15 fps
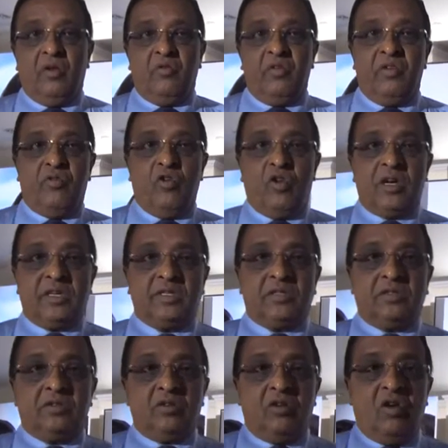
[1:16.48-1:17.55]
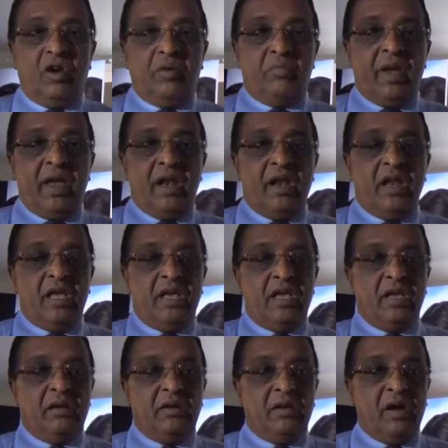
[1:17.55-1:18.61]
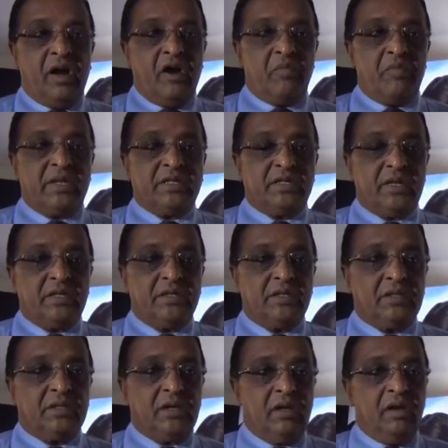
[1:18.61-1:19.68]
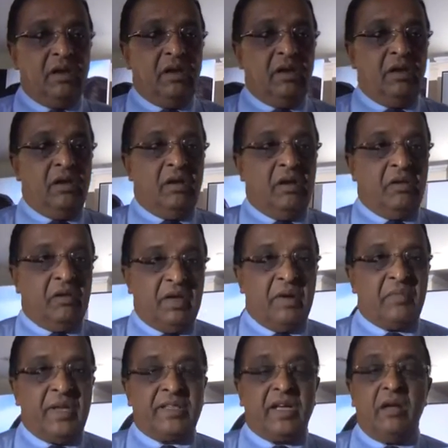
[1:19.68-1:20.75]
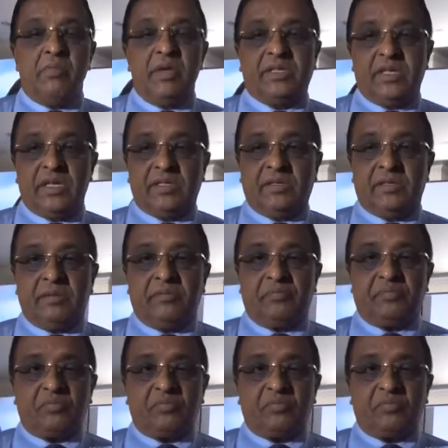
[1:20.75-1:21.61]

we focus on mainly our business, ethical business.